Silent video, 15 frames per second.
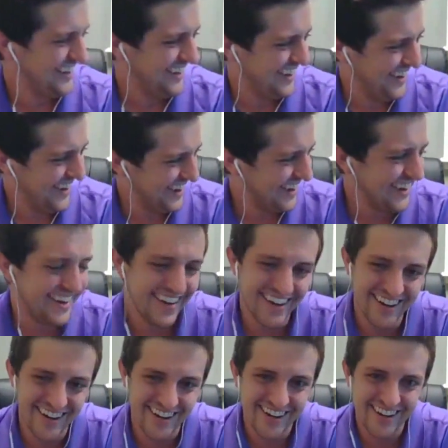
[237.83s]
hose of
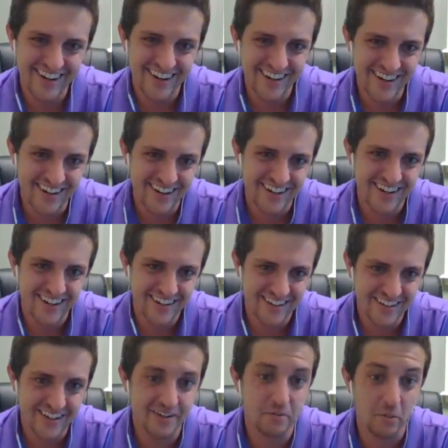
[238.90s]
information, and it was great.